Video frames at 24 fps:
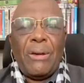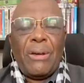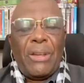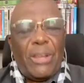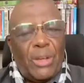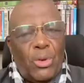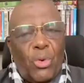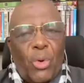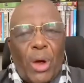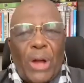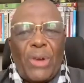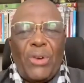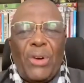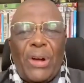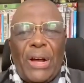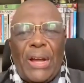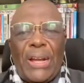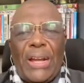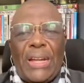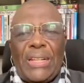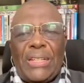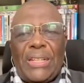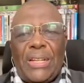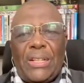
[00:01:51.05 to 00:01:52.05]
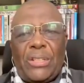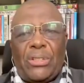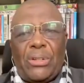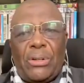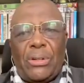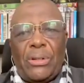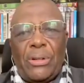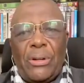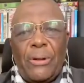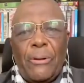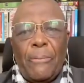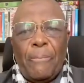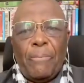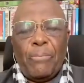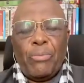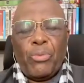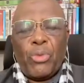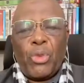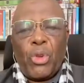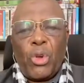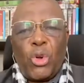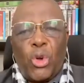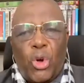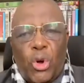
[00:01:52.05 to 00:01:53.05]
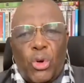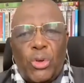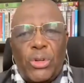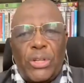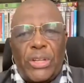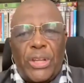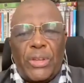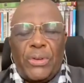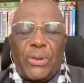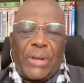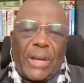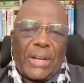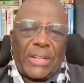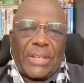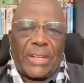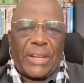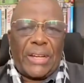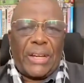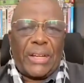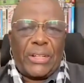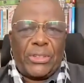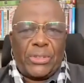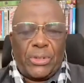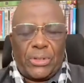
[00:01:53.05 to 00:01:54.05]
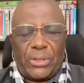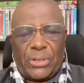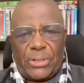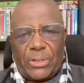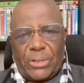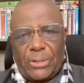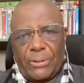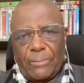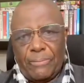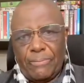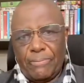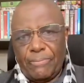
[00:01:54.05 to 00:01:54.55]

in one organization called the United Nations.